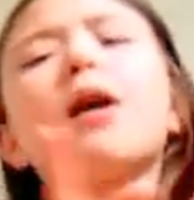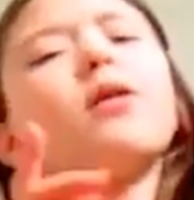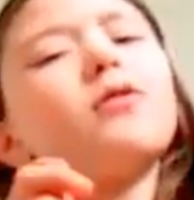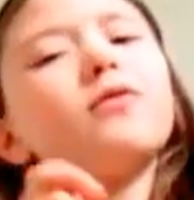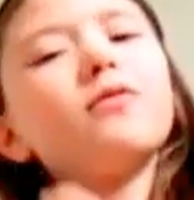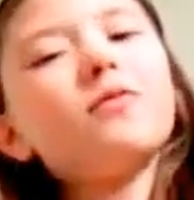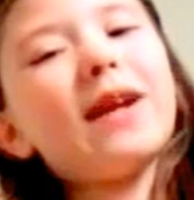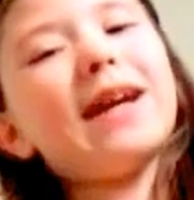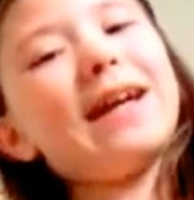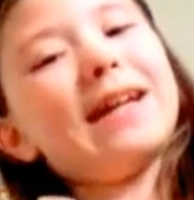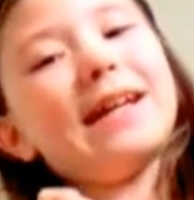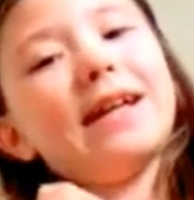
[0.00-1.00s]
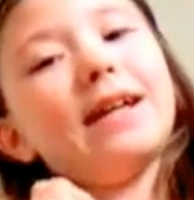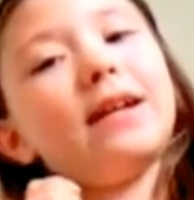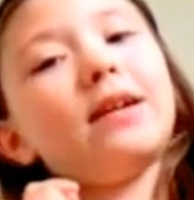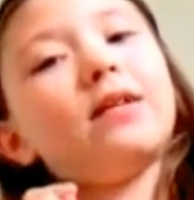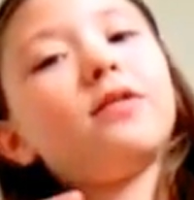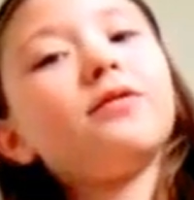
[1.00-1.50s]

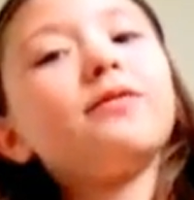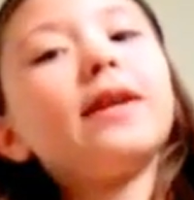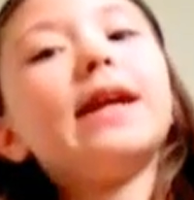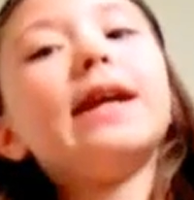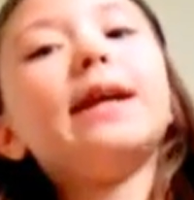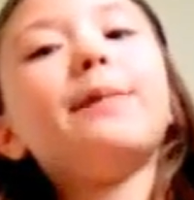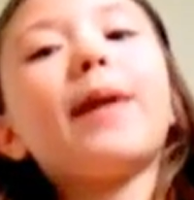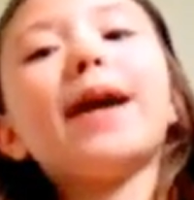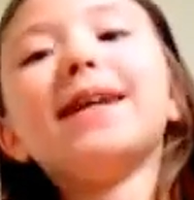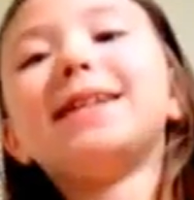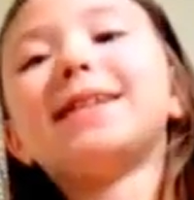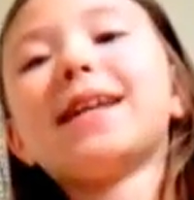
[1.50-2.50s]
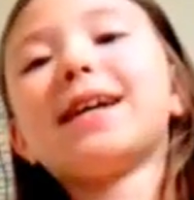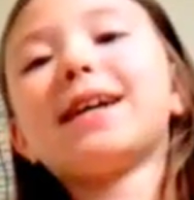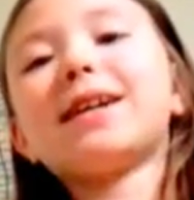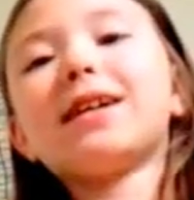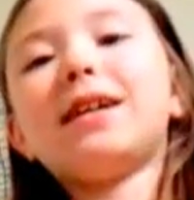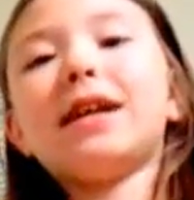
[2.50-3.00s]
really
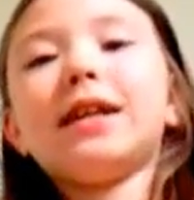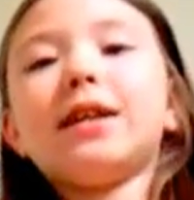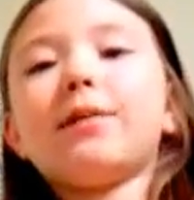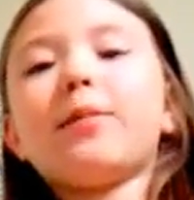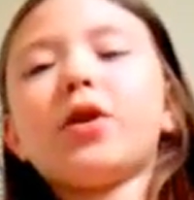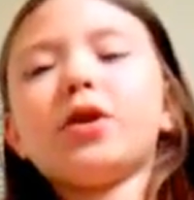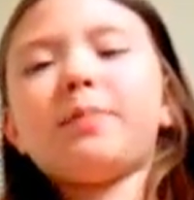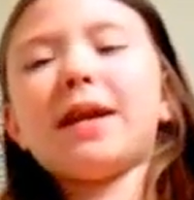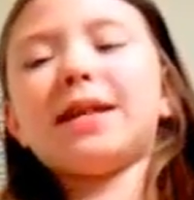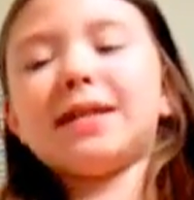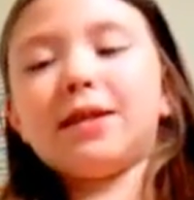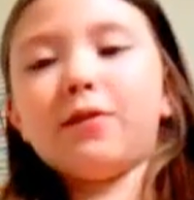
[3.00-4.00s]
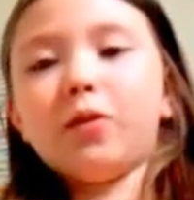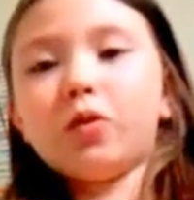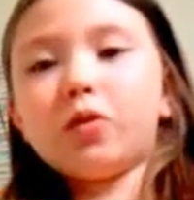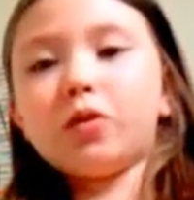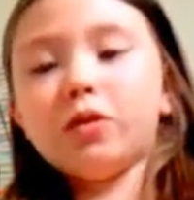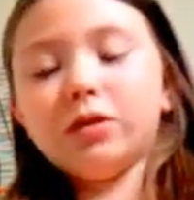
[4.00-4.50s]
basic, like the most basic of
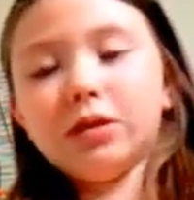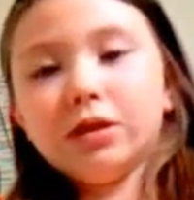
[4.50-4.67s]
all,